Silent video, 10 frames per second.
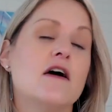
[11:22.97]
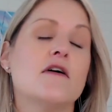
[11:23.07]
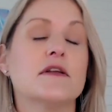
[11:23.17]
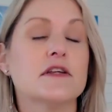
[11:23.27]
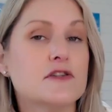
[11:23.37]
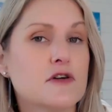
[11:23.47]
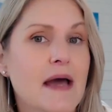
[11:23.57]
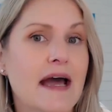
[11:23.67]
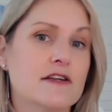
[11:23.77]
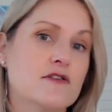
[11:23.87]
when you talk
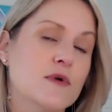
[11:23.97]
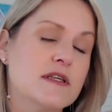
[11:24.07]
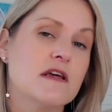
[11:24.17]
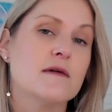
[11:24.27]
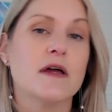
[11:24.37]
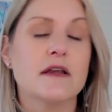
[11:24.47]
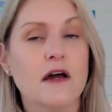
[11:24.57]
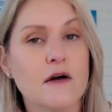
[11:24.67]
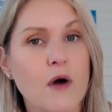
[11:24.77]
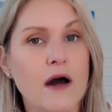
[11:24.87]
about ancient wisdom and
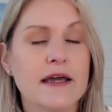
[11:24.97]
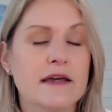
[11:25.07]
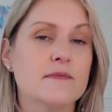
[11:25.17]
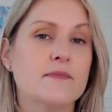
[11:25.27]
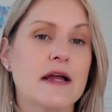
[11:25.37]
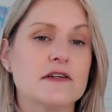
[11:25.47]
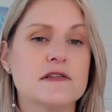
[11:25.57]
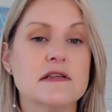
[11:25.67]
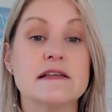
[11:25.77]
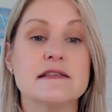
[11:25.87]
Hawaiian practices,